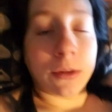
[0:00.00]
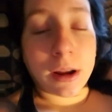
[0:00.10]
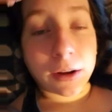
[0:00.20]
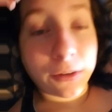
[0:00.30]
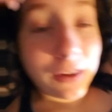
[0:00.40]

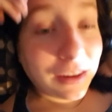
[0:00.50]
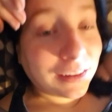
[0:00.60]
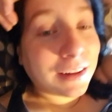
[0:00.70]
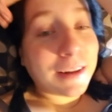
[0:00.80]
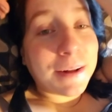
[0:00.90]
have
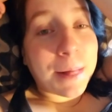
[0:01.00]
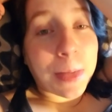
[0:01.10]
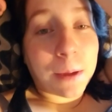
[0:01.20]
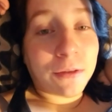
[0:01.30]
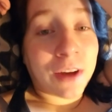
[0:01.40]
to
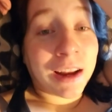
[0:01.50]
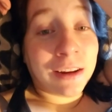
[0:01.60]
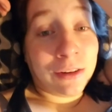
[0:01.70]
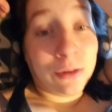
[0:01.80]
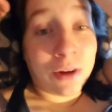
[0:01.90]
find
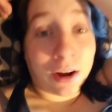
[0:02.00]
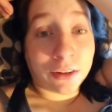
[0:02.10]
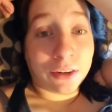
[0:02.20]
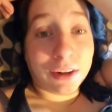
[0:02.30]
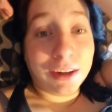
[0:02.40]
a new
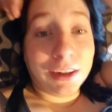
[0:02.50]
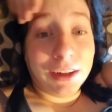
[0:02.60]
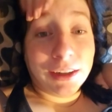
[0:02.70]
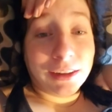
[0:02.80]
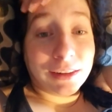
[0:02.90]
doctor.
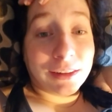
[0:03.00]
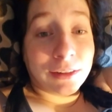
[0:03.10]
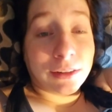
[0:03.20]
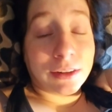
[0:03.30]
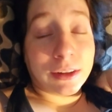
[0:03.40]

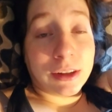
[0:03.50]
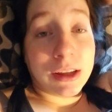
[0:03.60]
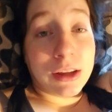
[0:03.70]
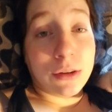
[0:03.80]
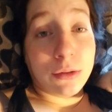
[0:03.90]
It's a
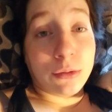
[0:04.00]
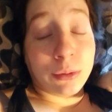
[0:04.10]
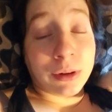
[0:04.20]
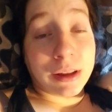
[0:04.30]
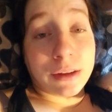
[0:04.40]
huge
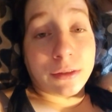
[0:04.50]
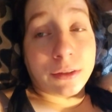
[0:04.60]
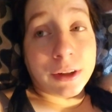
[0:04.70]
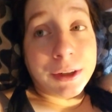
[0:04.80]
relief.